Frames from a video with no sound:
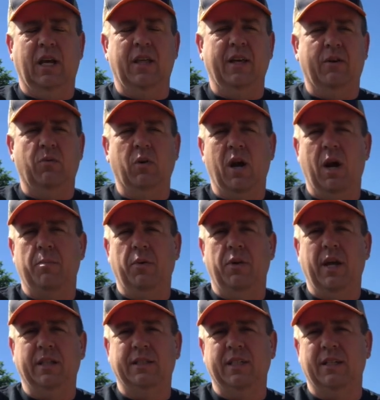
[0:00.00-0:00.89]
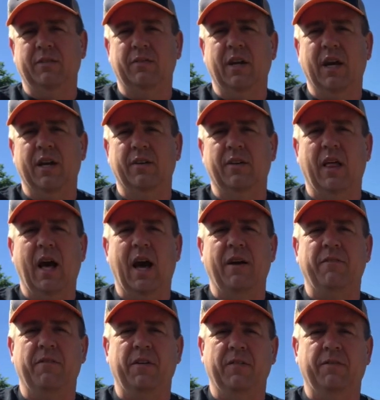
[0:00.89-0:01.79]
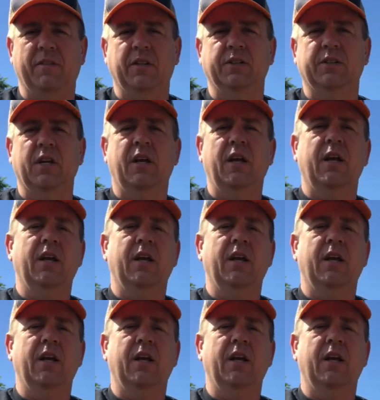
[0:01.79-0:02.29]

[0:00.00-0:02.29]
I think a couple nights it even got into the high 50s.